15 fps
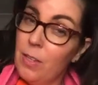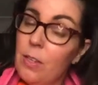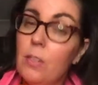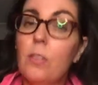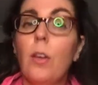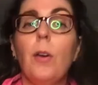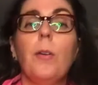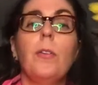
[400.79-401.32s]

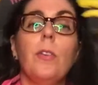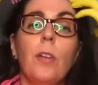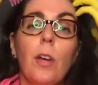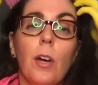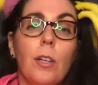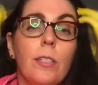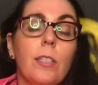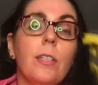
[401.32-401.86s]
So you're
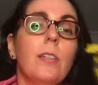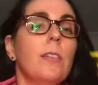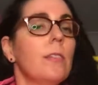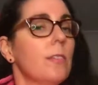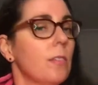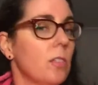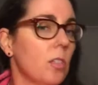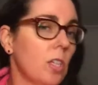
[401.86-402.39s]
going to
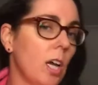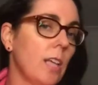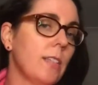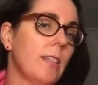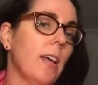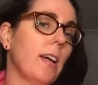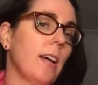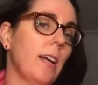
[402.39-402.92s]

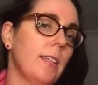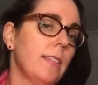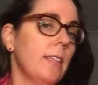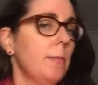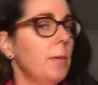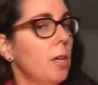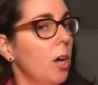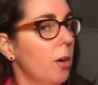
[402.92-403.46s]
kind of
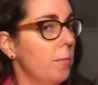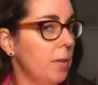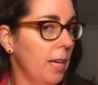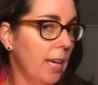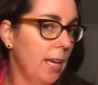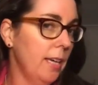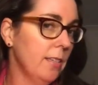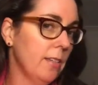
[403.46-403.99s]
semi-comb your
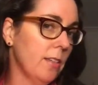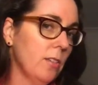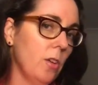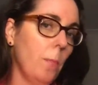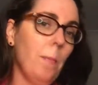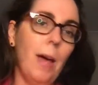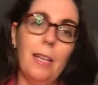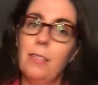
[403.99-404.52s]
hair so there's
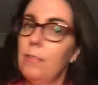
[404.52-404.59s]
not massive